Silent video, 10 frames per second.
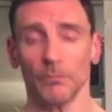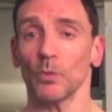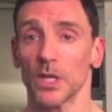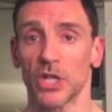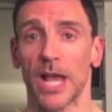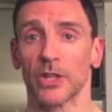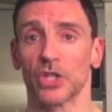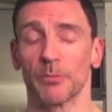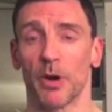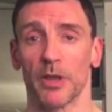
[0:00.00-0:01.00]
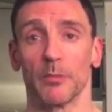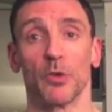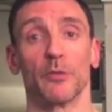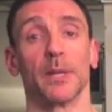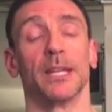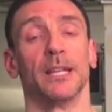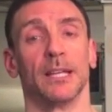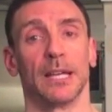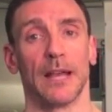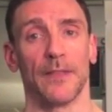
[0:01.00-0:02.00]
challenging part of the movement,
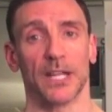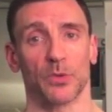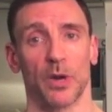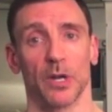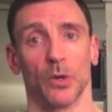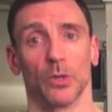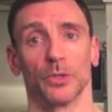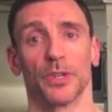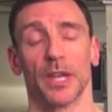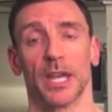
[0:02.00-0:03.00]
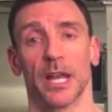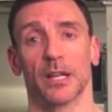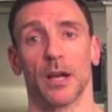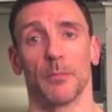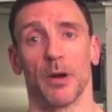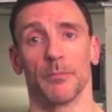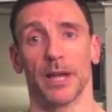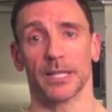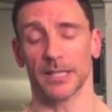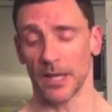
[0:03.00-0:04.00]
and that's where I hold and I come on
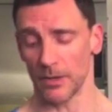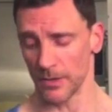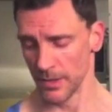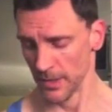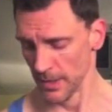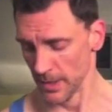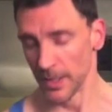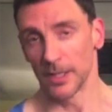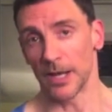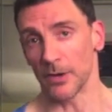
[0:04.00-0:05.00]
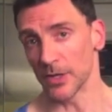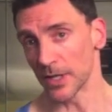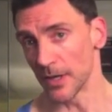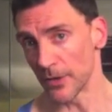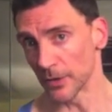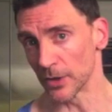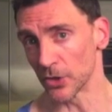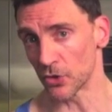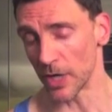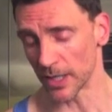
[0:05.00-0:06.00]
back down. Now here's another little
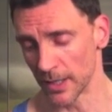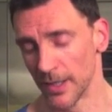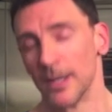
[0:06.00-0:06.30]
trick.